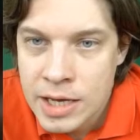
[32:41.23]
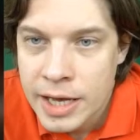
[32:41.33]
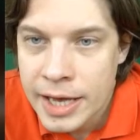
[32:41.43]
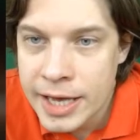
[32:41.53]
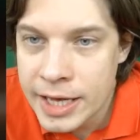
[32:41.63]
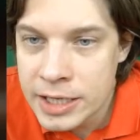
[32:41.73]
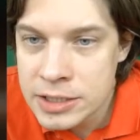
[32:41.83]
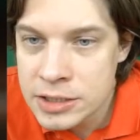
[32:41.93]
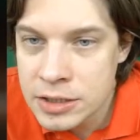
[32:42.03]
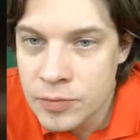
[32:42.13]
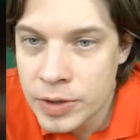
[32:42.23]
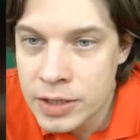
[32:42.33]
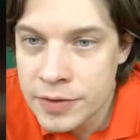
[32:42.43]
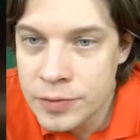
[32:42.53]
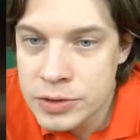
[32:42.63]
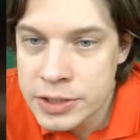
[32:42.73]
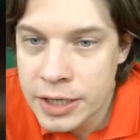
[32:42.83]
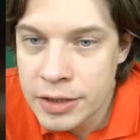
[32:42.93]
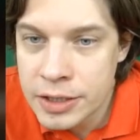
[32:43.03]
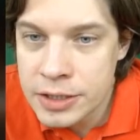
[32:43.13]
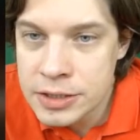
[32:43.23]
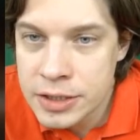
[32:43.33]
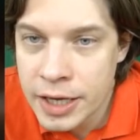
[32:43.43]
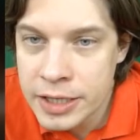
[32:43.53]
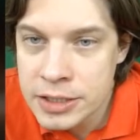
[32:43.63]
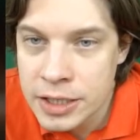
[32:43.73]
And well, if you say this, that,